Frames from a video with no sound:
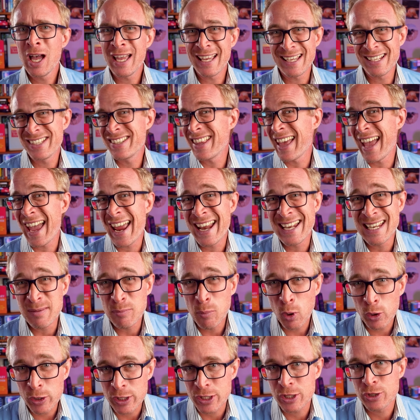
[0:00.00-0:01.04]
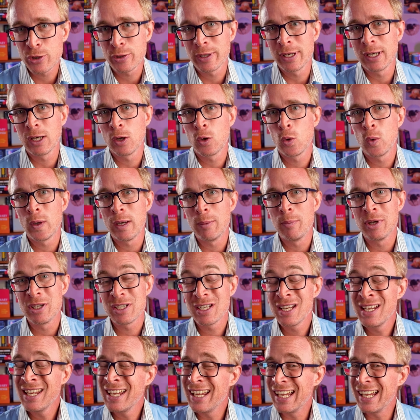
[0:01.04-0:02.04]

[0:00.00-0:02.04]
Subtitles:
Is there any monitoring equipment?